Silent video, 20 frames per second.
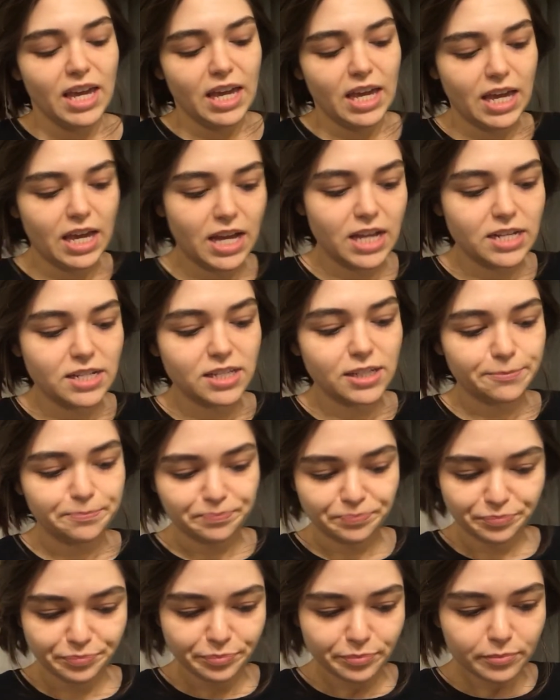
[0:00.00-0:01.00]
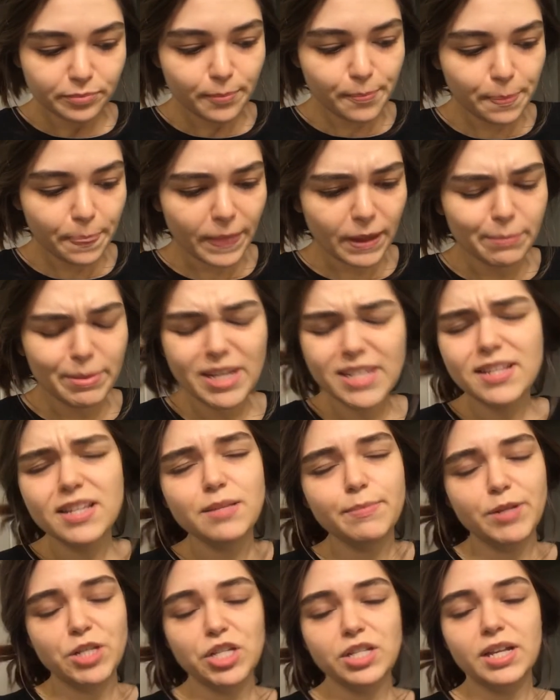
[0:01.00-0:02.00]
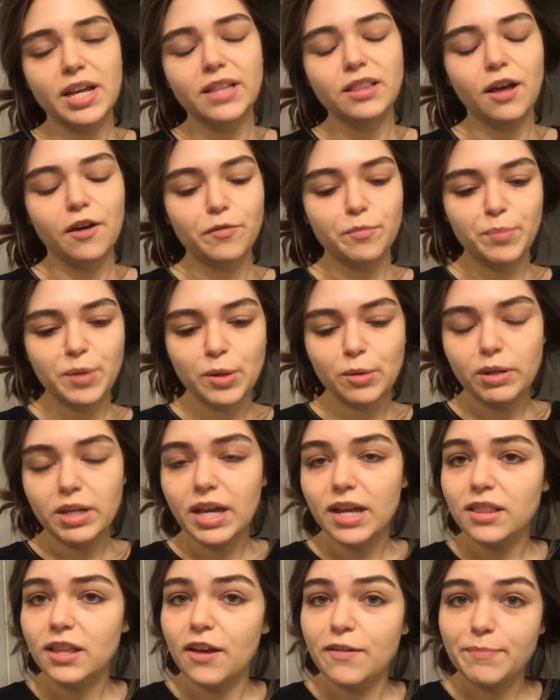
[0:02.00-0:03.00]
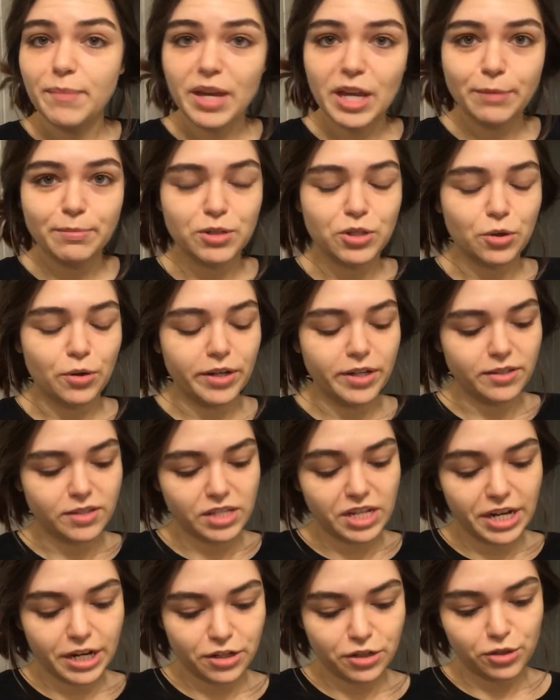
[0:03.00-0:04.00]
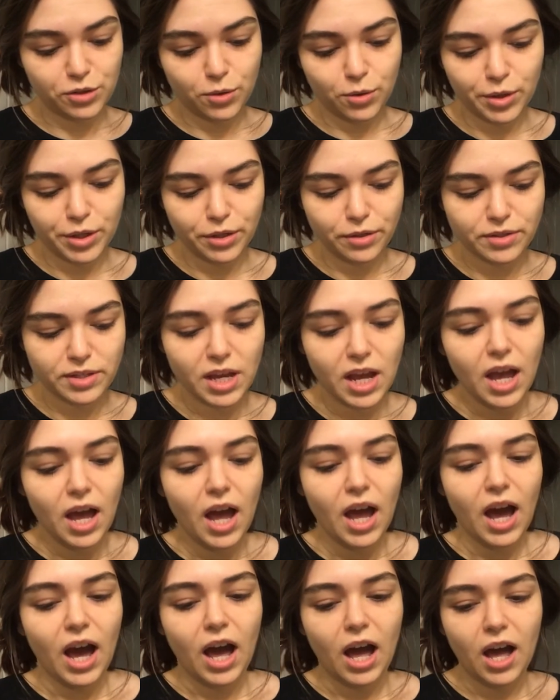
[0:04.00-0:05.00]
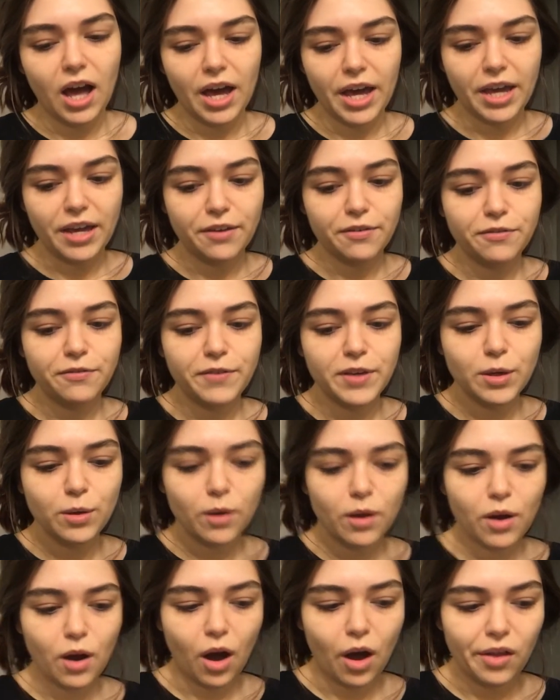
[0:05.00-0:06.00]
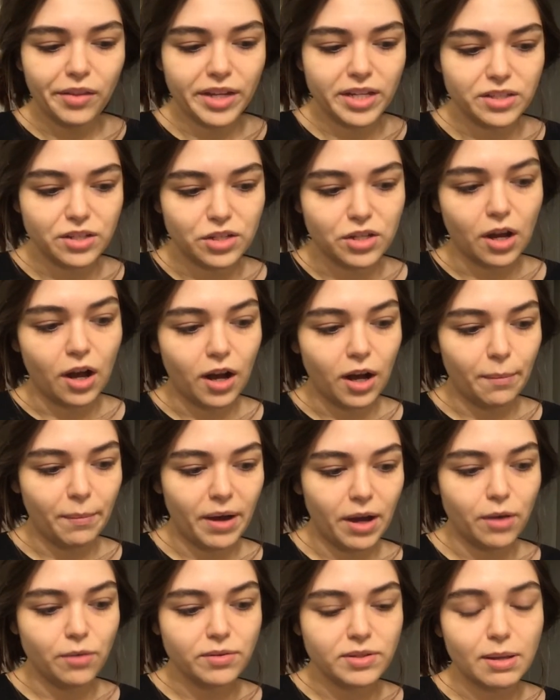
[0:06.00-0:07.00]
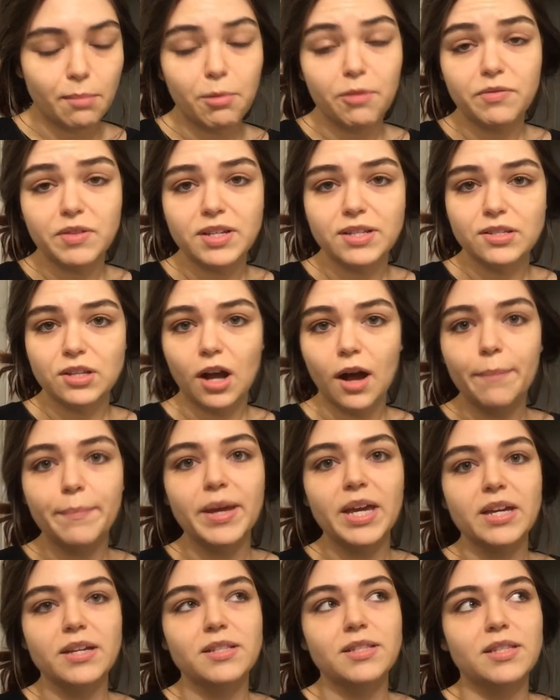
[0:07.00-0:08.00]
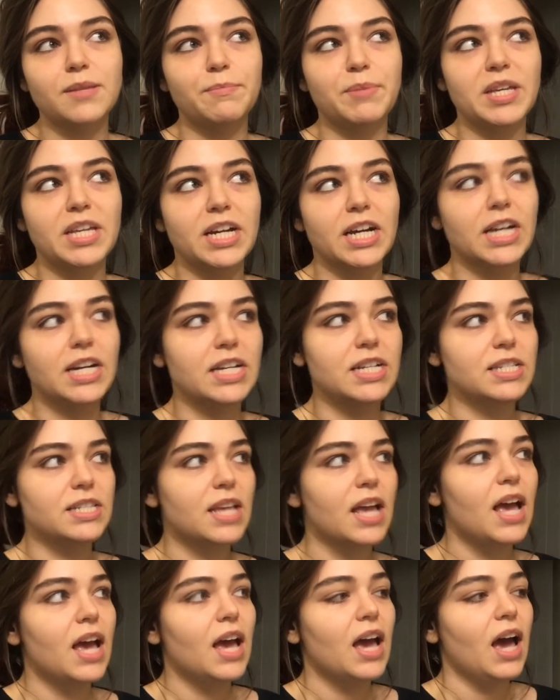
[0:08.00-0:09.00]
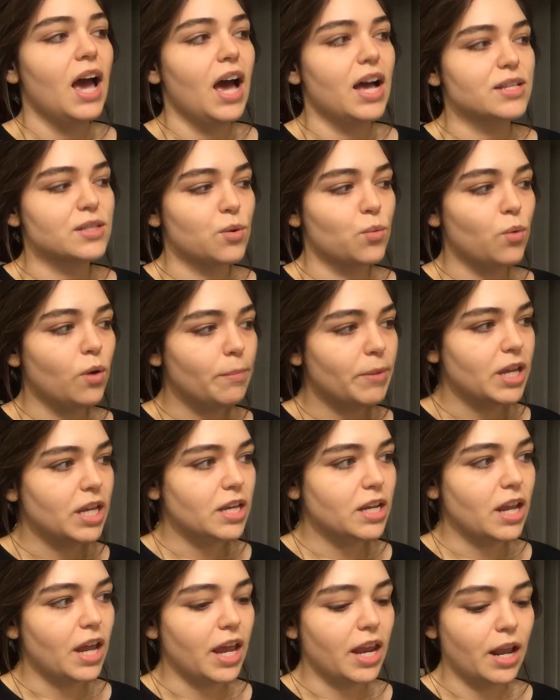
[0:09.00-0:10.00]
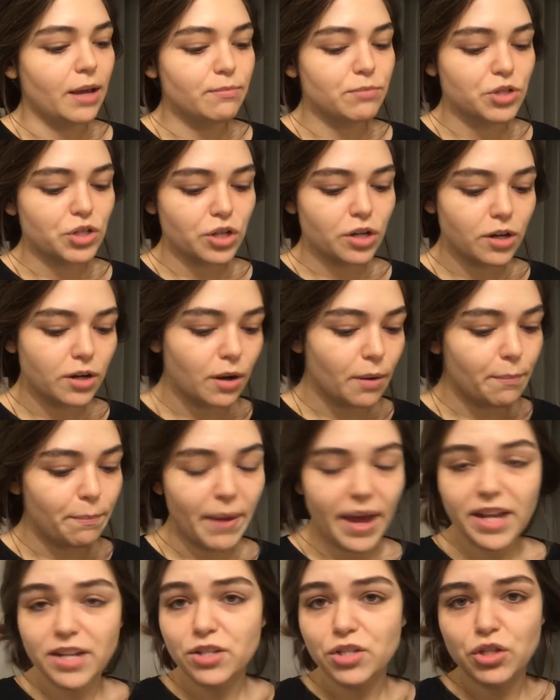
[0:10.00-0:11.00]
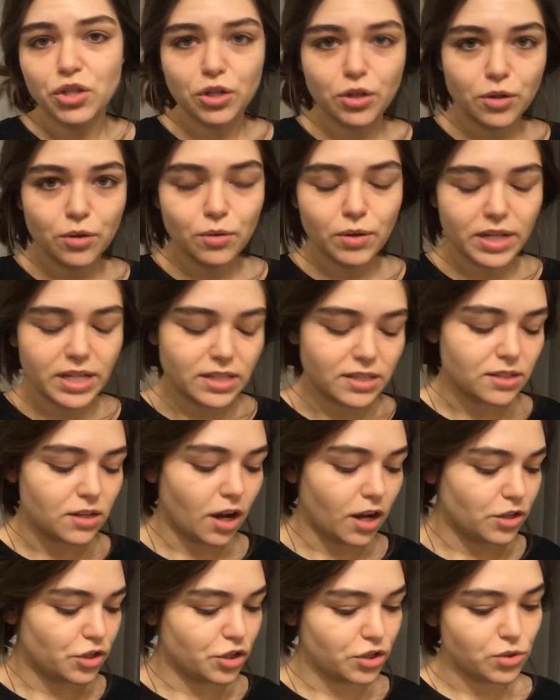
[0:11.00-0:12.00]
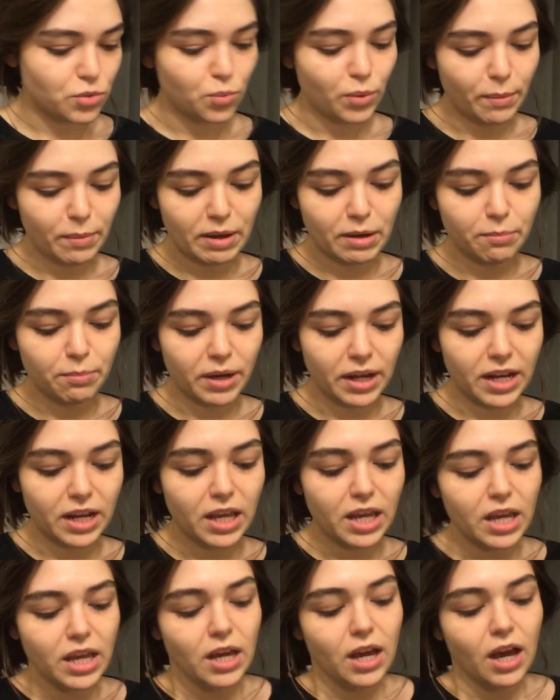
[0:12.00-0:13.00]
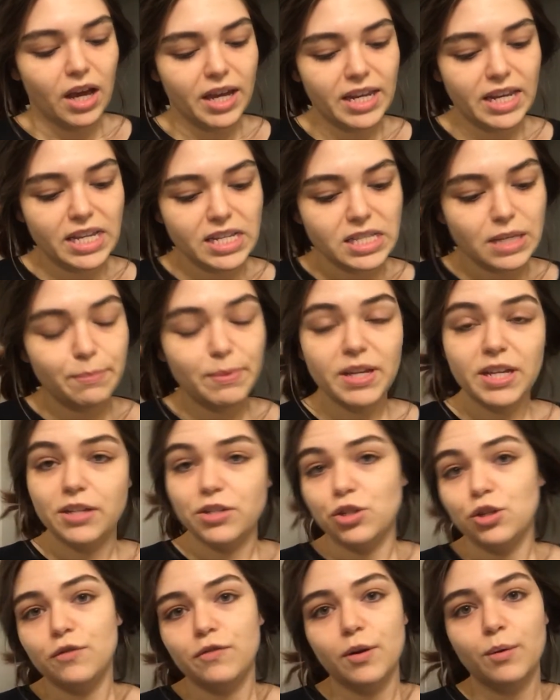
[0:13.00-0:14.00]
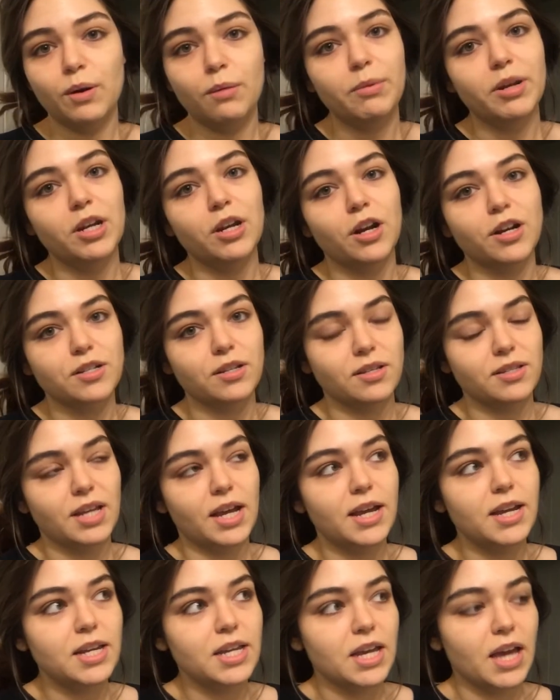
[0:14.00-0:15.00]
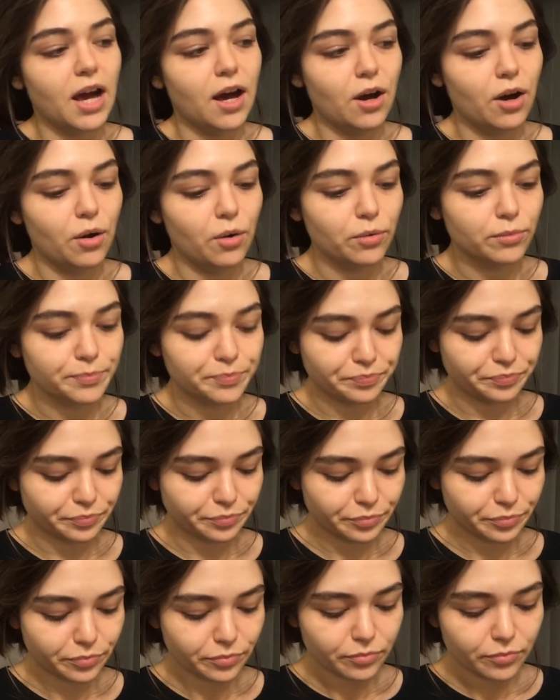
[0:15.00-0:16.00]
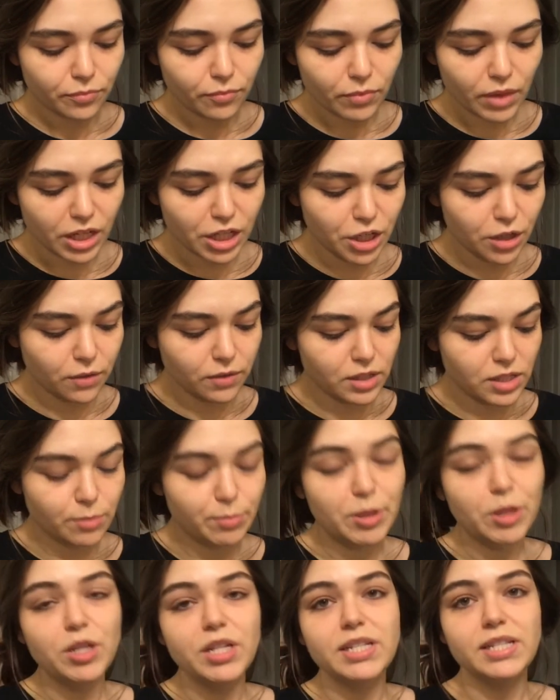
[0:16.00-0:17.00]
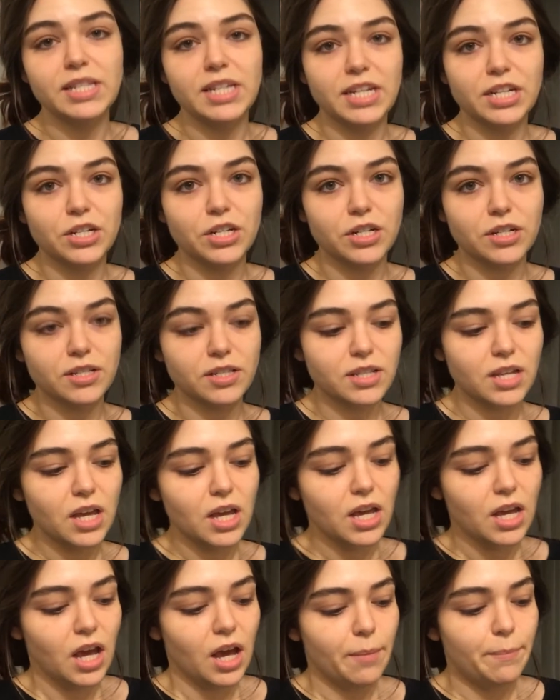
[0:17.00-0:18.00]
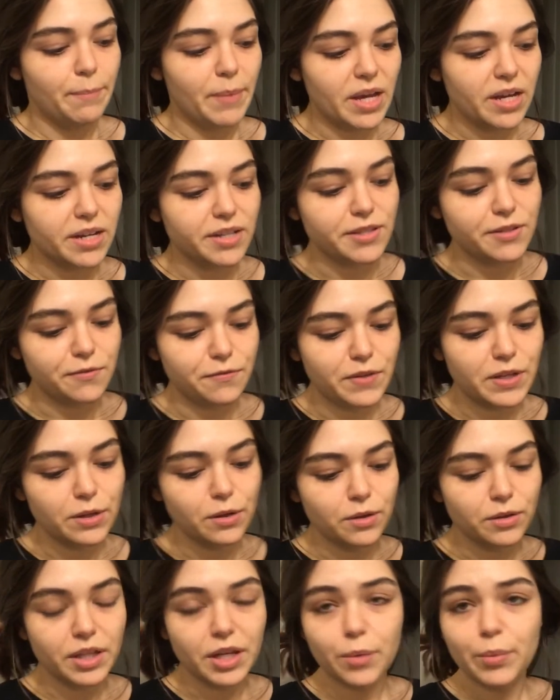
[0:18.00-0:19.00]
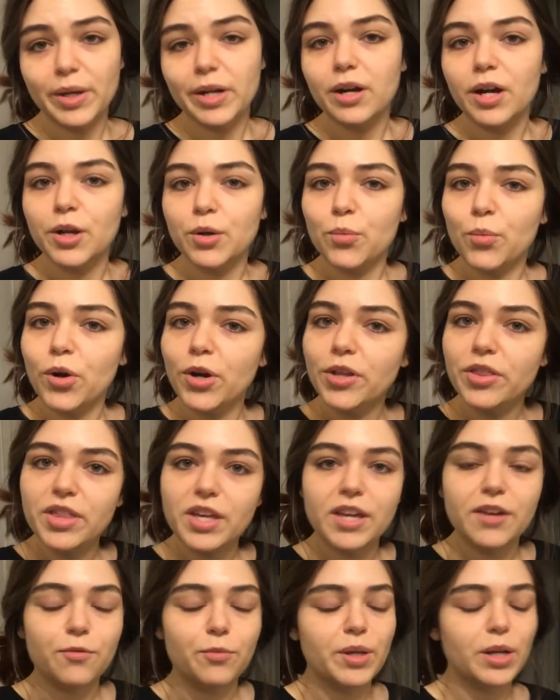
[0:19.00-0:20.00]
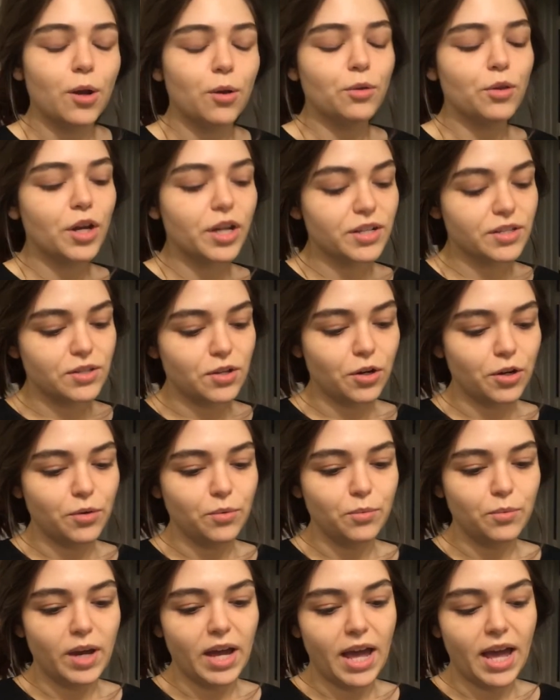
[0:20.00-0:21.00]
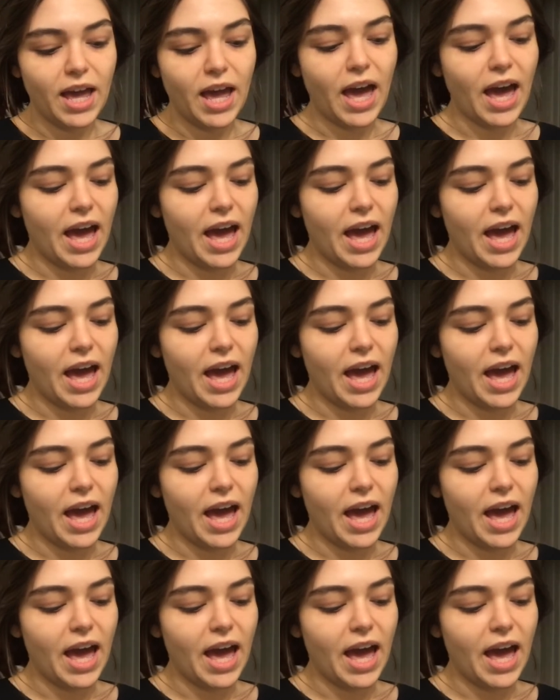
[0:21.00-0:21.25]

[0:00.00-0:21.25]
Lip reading: And because as much as I love beauty, I love makeup tutorials and hair tutorials, I feel a calling to talk about some of these topics, because as a woman, and I'm sure men too, it's not just women, but it is a big issue for women in our society, how, you know, these beauty standards make us feel like we are unworthy if we don't look a certain way.